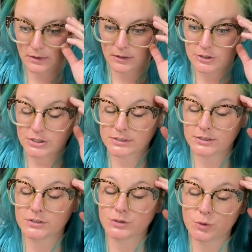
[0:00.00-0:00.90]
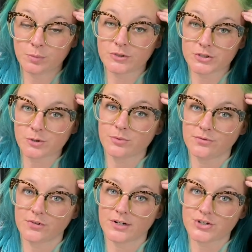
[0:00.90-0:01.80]
just a super, super
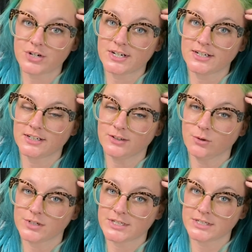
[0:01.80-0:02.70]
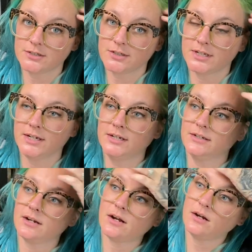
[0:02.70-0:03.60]
frustrating ordeal.
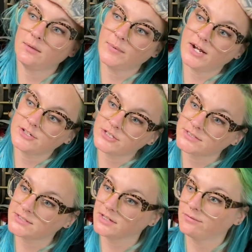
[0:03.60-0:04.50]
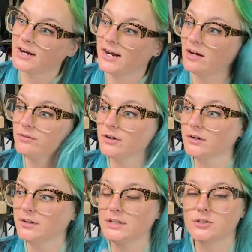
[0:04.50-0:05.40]
And um, I just, if I
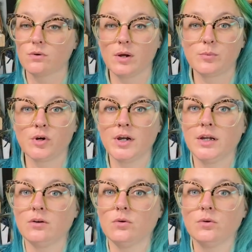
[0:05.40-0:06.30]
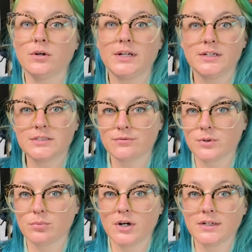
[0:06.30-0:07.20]
ever need to upgrade or get a
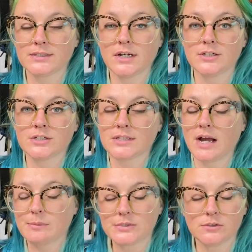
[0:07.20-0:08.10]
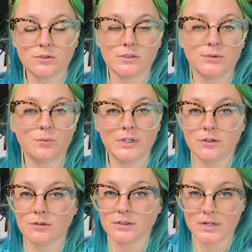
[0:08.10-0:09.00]
different press, I just absolutely
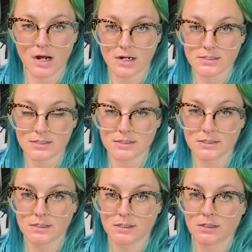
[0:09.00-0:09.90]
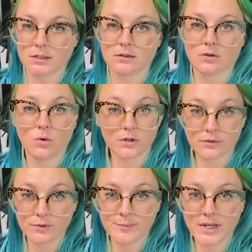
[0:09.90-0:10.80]
will not order
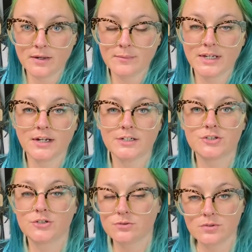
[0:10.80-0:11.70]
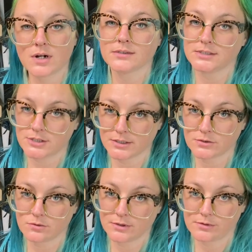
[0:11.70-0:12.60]
from them. And I do not suggest
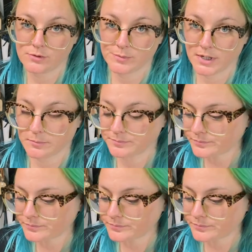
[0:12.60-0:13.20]
ordering from them.